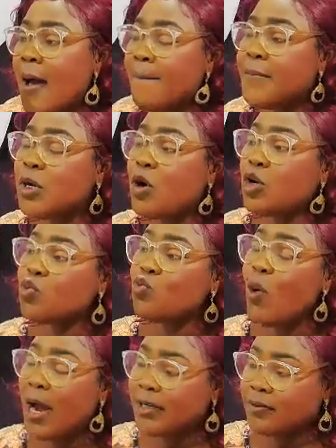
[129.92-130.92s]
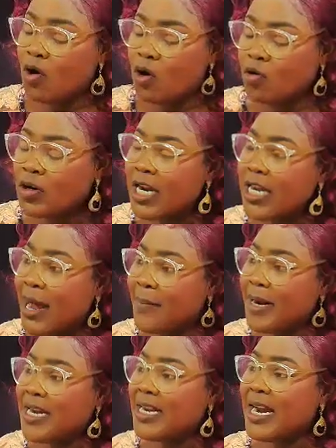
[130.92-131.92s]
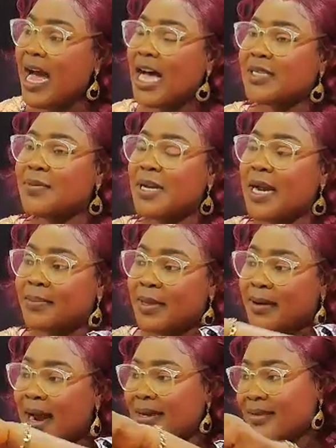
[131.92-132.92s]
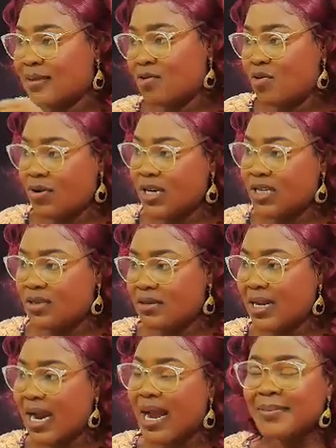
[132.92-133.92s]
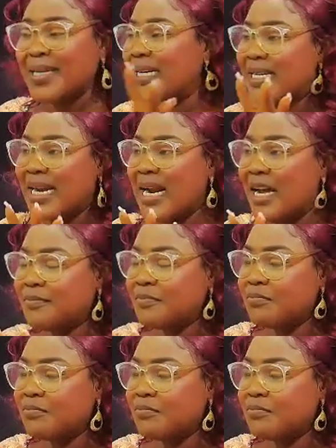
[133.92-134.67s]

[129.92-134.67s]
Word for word: because one ono ne name ni na has been capitalized already ya capture na dada